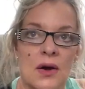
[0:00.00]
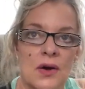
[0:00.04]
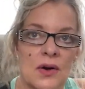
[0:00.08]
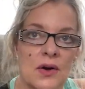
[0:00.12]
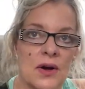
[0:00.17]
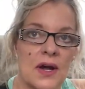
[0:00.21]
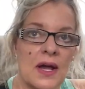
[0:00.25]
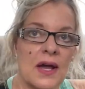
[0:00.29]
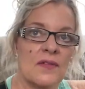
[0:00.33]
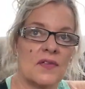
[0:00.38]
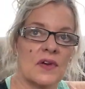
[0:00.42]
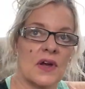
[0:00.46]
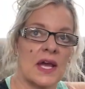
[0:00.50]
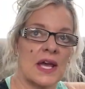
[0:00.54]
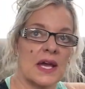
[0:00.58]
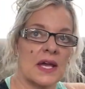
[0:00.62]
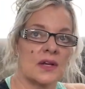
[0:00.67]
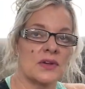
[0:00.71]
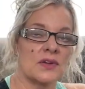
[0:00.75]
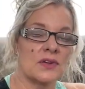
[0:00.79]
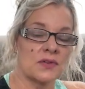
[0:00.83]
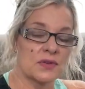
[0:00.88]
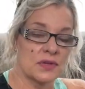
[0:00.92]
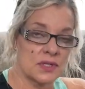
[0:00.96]
or have an
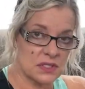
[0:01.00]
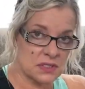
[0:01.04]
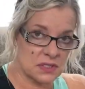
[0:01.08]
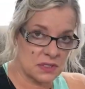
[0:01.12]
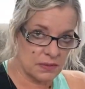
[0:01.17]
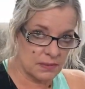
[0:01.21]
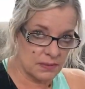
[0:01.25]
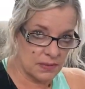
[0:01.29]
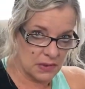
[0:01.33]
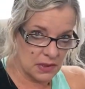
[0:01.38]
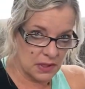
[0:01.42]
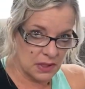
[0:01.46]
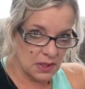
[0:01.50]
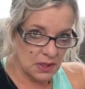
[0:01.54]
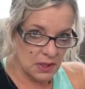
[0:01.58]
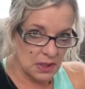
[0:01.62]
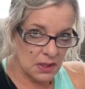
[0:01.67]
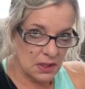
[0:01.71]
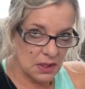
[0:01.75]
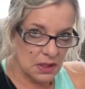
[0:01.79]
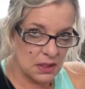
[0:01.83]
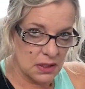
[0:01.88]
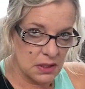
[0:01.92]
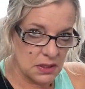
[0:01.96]
aneurysm.
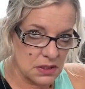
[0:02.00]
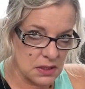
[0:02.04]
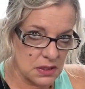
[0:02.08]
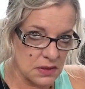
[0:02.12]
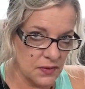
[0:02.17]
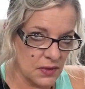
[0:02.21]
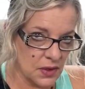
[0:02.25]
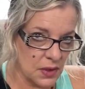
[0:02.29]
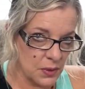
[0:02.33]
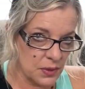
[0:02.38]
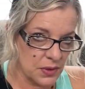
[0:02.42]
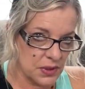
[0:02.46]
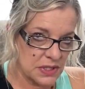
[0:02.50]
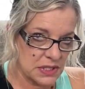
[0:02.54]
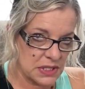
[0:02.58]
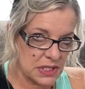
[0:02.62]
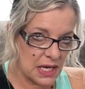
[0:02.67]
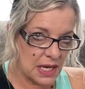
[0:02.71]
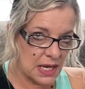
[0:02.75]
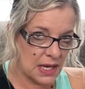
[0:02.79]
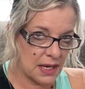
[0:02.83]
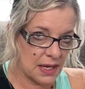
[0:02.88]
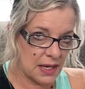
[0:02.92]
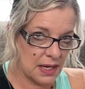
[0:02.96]
He doesn't even know where he's
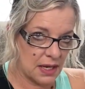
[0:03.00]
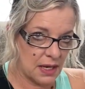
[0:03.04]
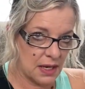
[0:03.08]
at.